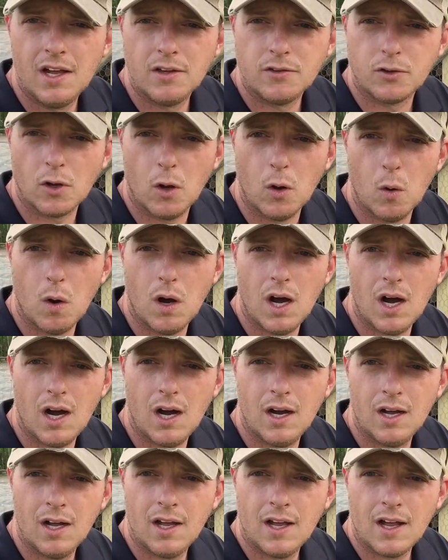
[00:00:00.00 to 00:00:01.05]

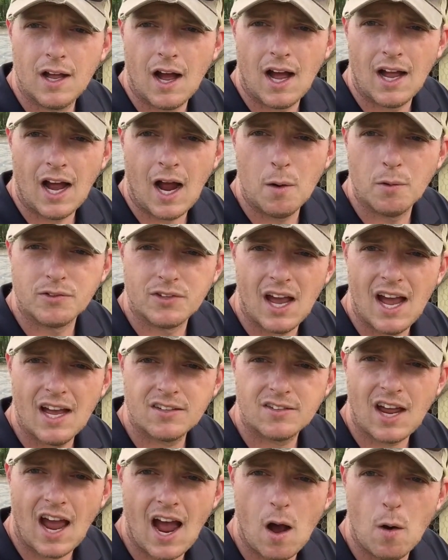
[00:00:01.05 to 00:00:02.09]
So I was
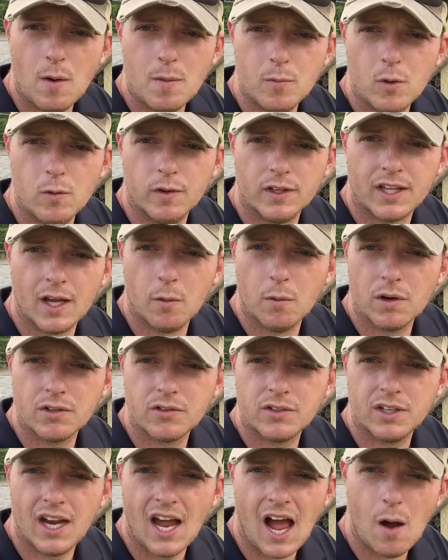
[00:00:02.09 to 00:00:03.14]
asked how we move it. They want to
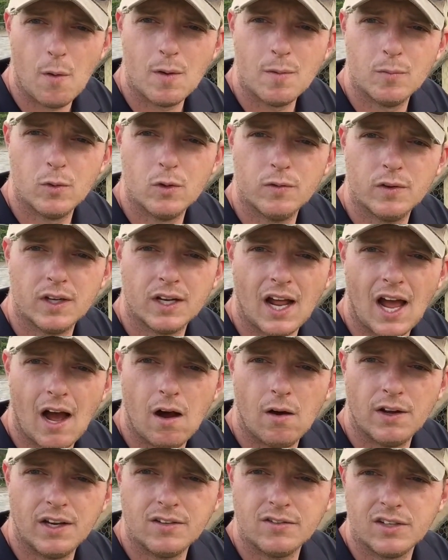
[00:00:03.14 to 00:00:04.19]
see how we move it,
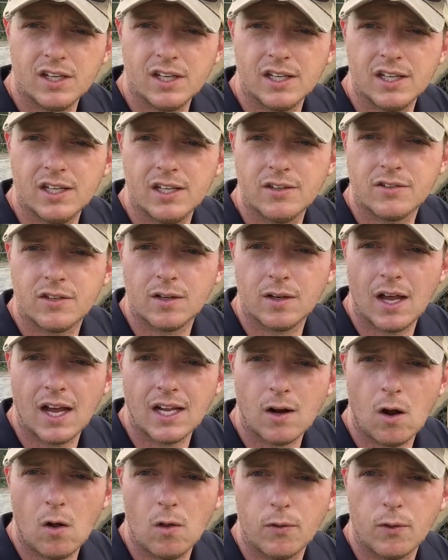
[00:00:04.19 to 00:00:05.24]
how easy it is, and
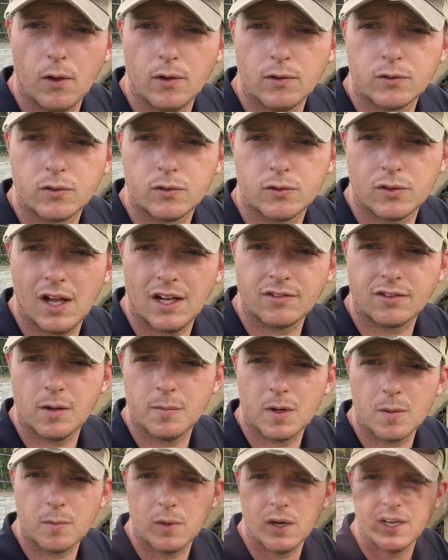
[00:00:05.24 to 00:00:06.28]
all of those. So that's
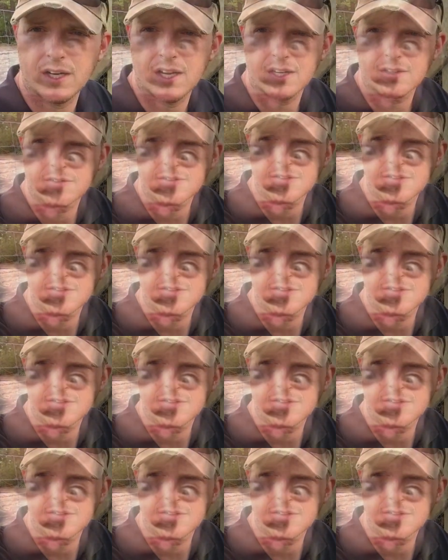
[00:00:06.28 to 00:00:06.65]
coming up right next.